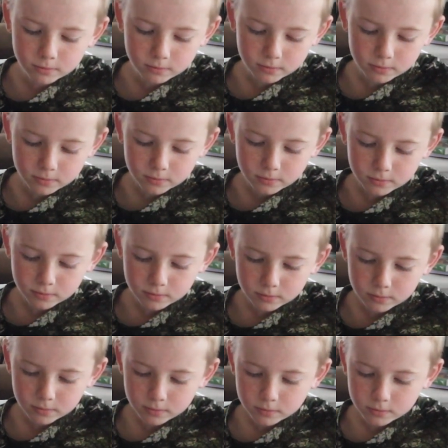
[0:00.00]

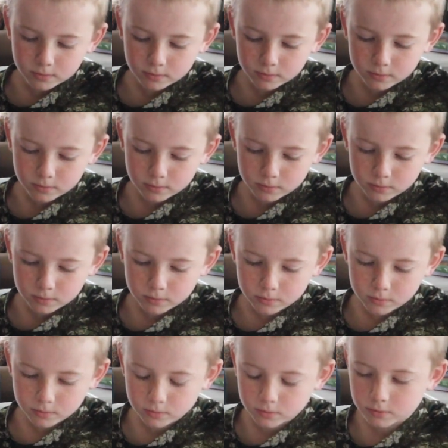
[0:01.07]

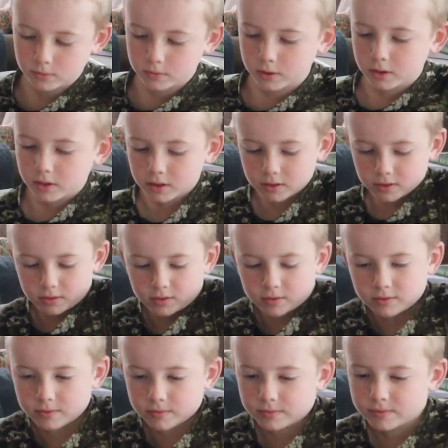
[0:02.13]

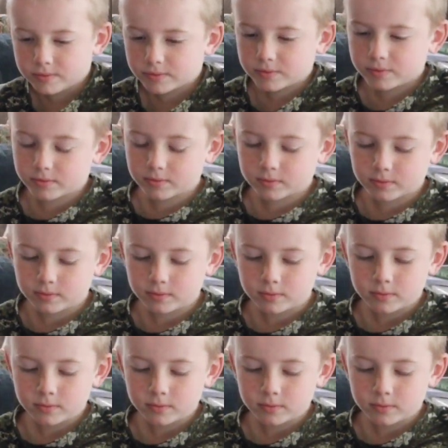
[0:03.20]
(silent)